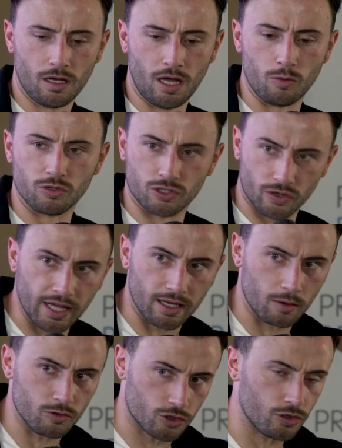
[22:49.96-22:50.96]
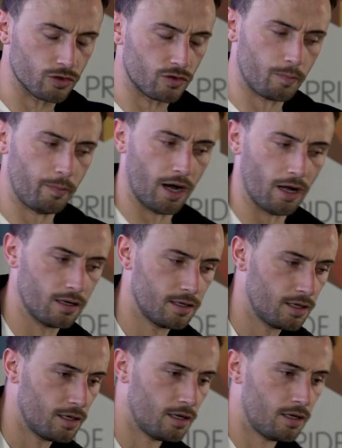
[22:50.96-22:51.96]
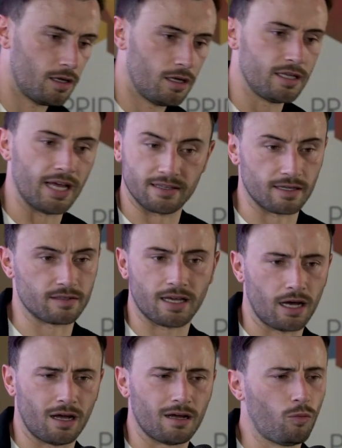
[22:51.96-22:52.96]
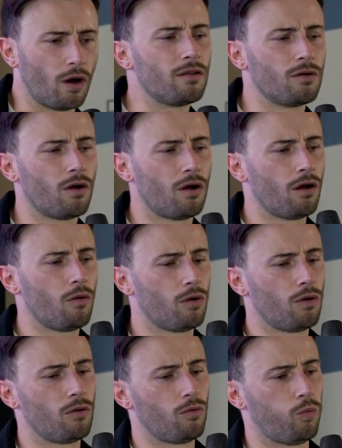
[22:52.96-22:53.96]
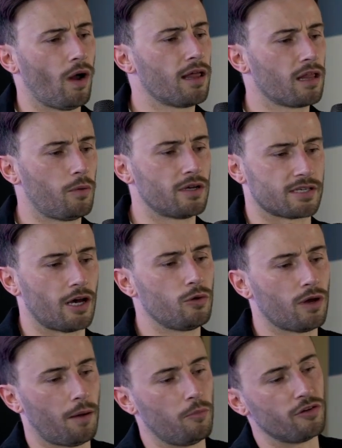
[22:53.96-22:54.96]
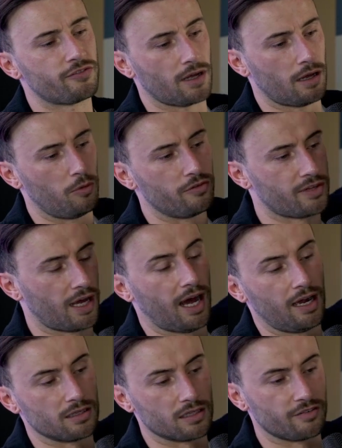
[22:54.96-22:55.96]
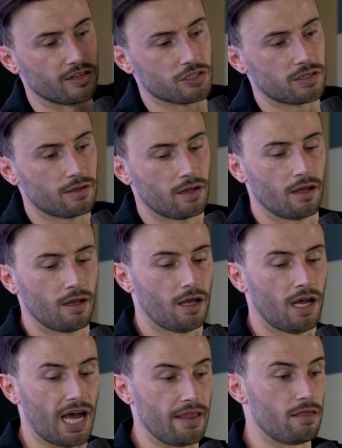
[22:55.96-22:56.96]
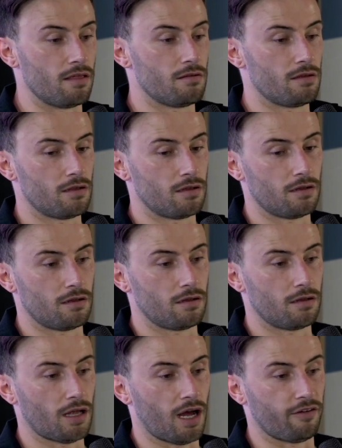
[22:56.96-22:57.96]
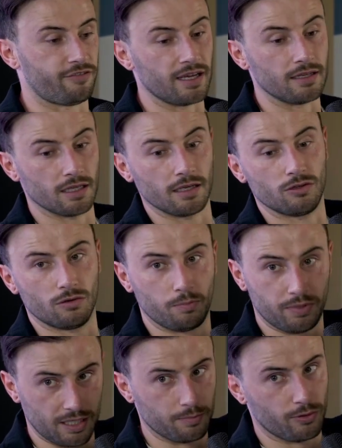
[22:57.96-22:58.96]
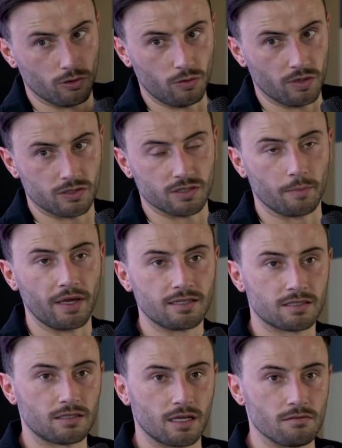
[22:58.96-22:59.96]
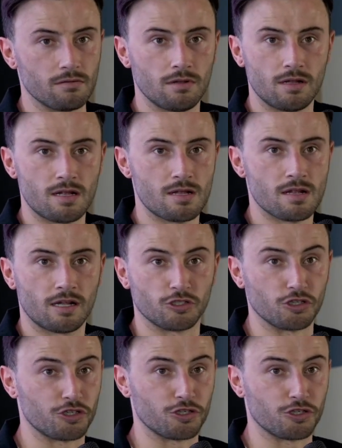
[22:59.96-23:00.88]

It was great, it was good. But yeah, I did get while I was out, I moved to a higher division, and I finally, played pro, which is amazing, and just